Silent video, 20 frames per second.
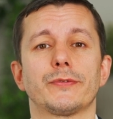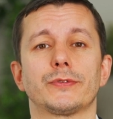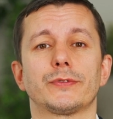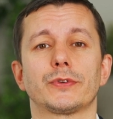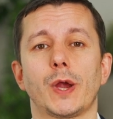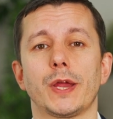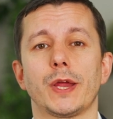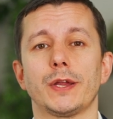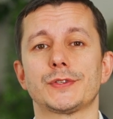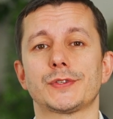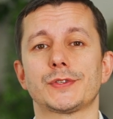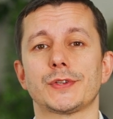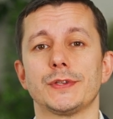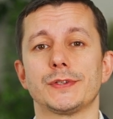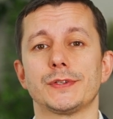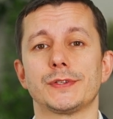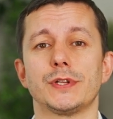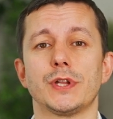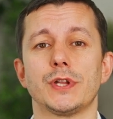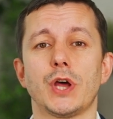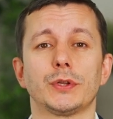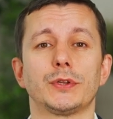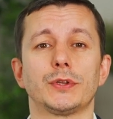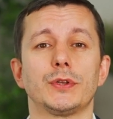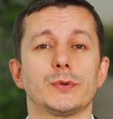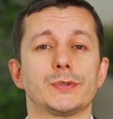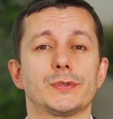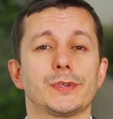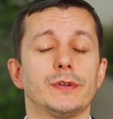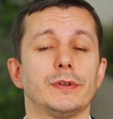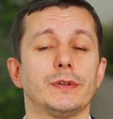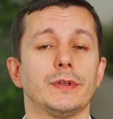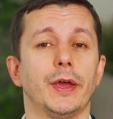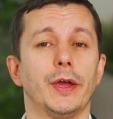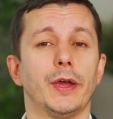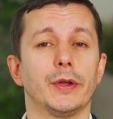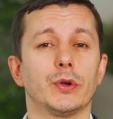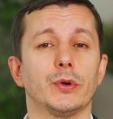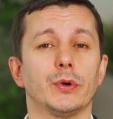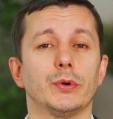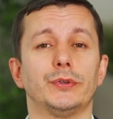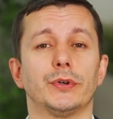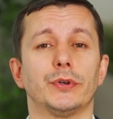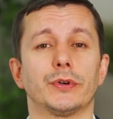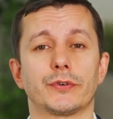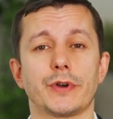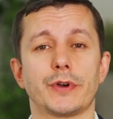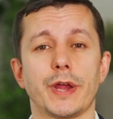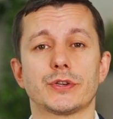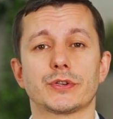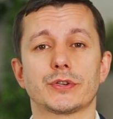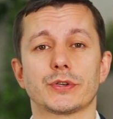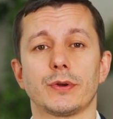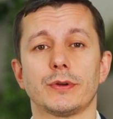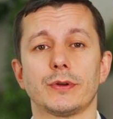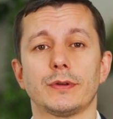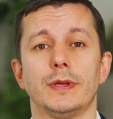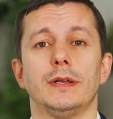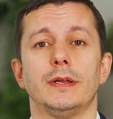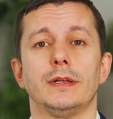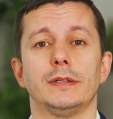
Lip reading: of traders is not using a good ratio.